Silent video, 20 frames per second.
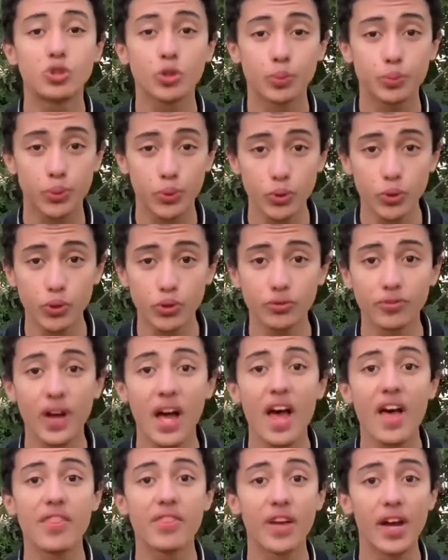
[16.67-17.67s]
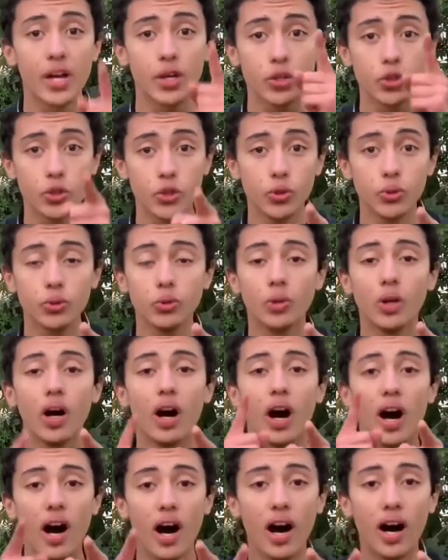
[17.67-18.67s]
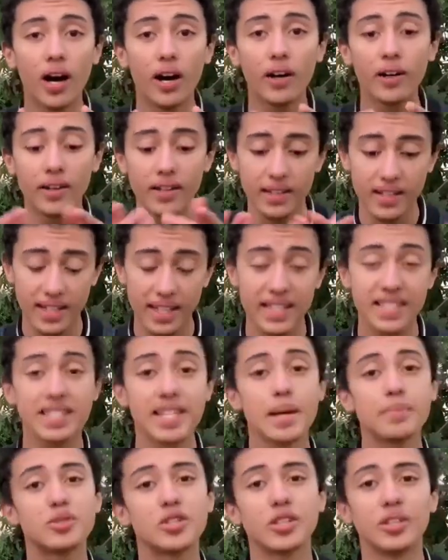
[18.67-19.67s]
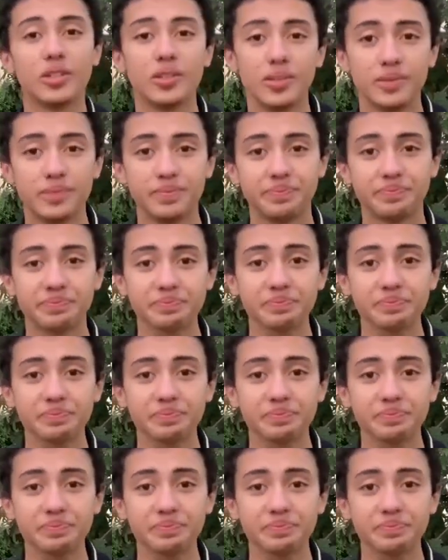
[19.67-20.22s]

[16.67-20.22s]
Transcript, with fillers: to prove that you are exceptional.